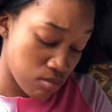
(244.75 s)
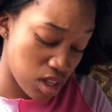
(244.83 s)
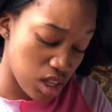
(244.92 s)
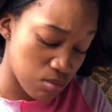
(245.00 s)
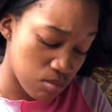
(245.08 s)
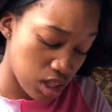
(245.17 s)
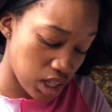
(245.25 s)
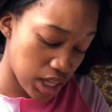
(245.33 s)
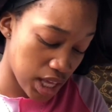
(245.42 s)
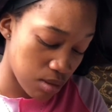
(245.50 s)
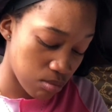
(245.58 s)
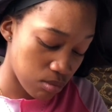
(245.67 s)
Meet me
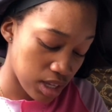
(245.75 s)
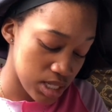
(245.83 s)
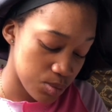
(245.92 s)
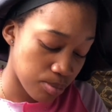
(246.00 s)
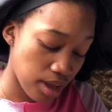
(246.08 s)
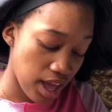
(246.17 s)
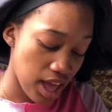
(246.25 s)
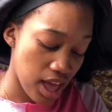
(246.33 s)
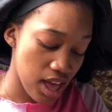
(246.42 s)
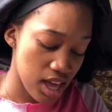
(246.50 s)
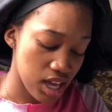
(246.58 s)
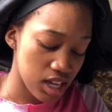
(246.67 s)
at my
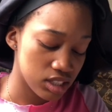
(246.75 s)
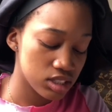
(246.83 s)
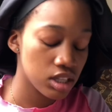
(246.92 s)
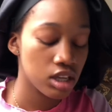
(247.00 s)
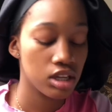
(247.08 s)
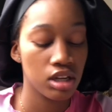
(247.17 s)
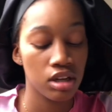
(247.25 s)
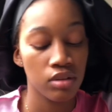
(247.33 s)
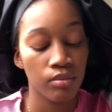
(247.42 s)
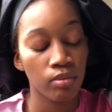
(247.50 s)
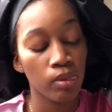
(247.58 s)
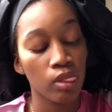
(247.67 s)
spot.
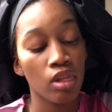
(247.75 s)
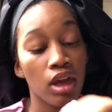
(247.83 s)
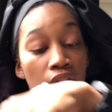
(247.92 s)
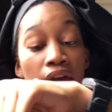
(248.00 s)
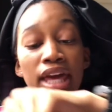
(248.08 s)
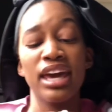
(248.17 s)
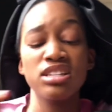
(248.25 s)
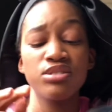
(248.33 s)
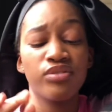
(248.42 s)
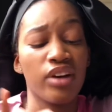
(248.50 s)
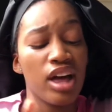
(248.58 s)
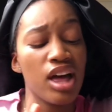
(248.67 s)
Can't you
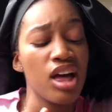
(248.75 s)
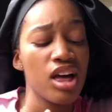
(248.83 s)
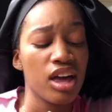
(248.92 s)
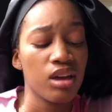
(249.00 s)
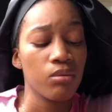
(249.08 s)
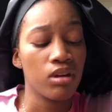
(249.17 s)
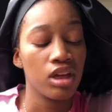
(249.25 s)
vibe?